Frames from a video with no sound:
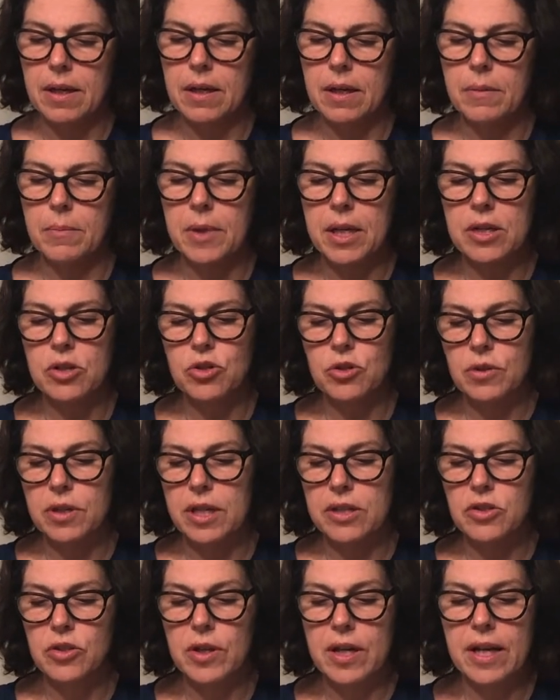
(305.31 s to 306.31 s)
Make sure
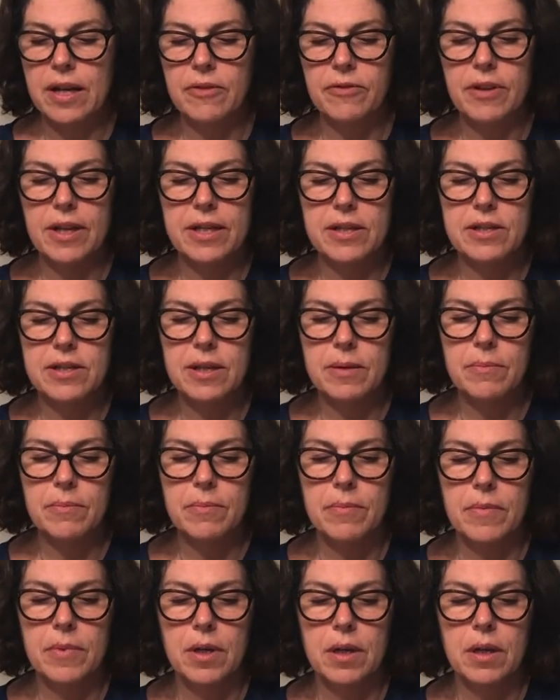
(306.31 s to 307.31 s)
that you have some
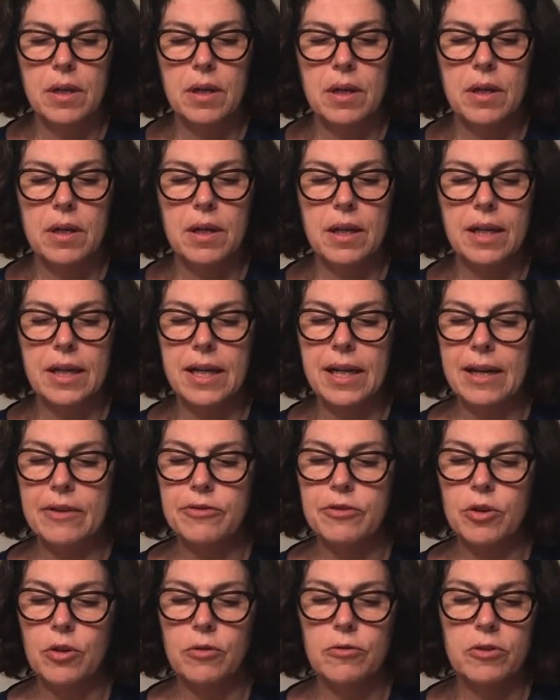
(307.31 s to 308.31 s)
like
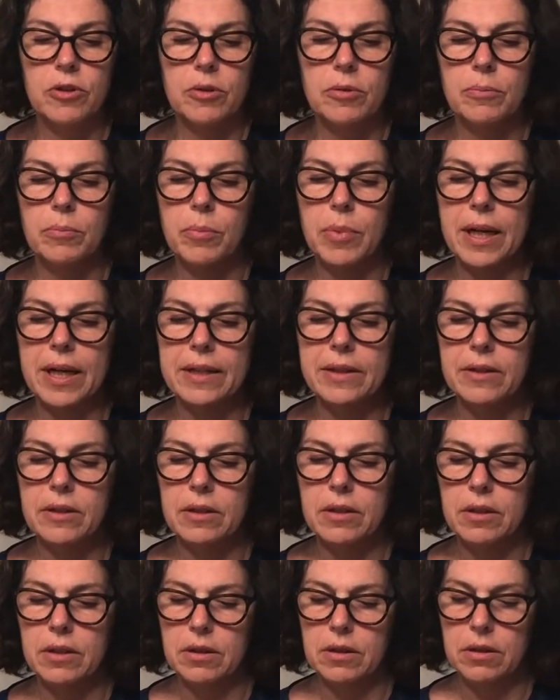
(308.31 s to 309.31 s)
leftover
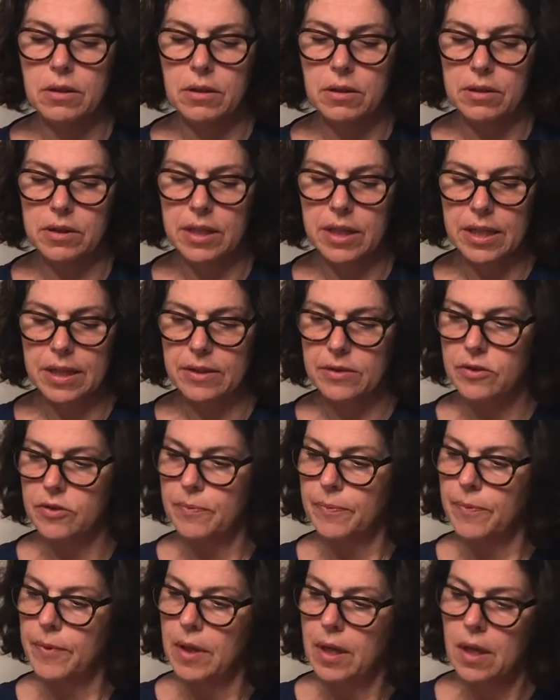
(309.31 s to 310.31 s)
binder on the end.
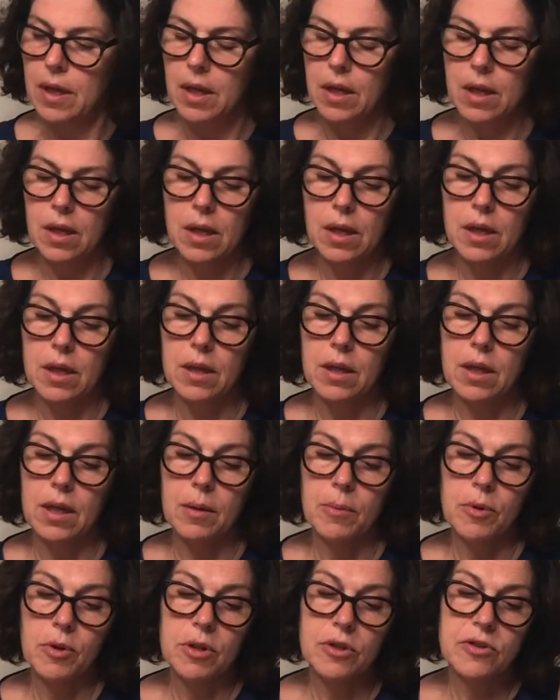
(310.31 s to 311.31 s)
Then
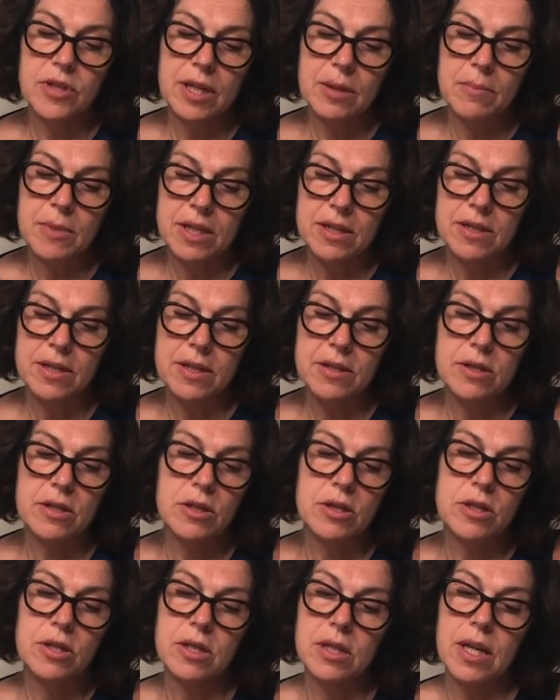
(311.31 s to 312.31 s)
I'm gonna take my
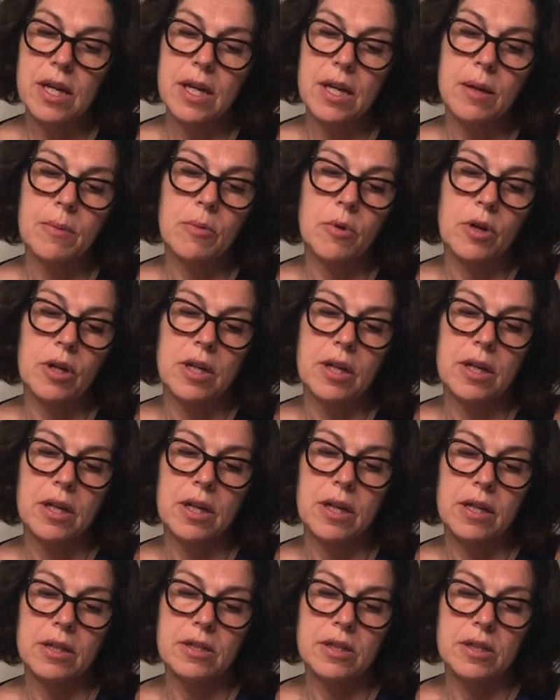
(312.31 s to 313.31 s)
scissors and I'm gonna
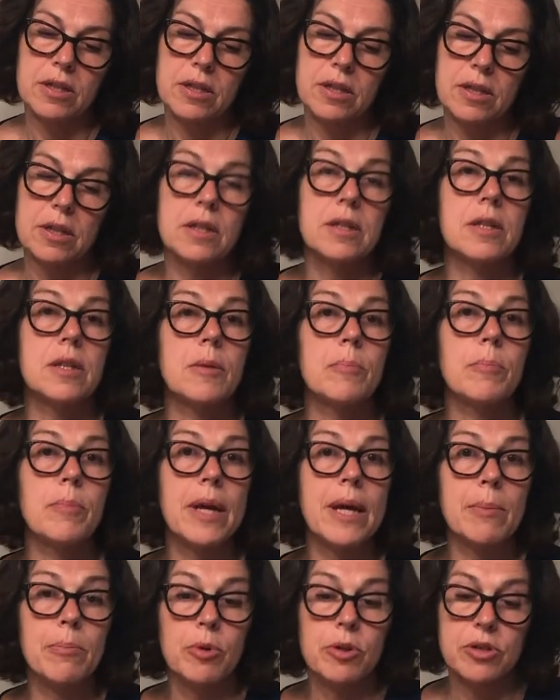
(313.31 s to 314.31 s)
cut the
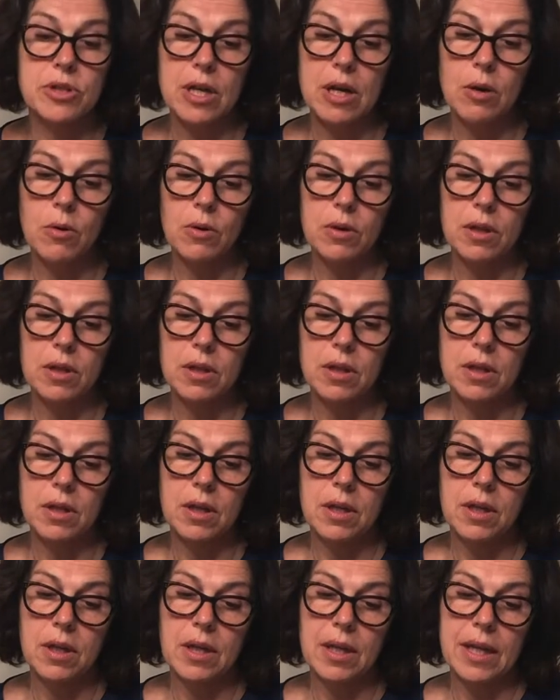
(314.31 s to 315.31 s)
paper towel
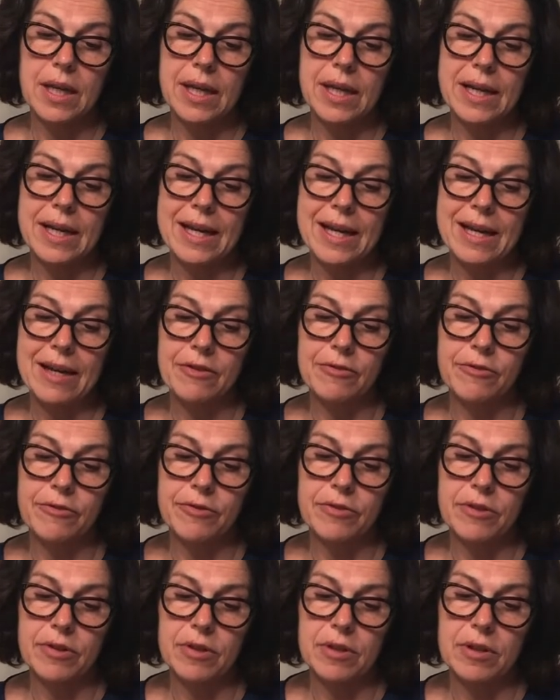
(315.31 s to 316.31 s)
in half.